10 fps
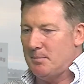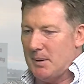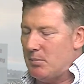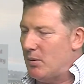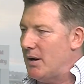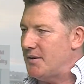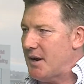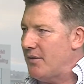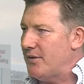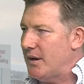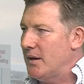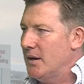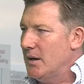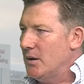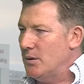People like Duffy,
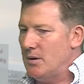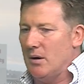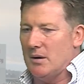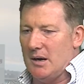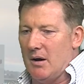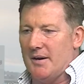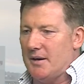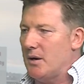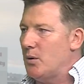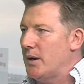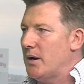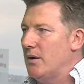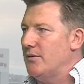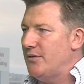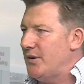who are not lightning quick
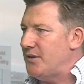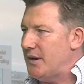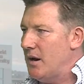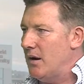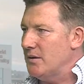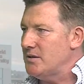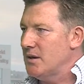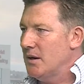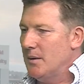over 50 yards,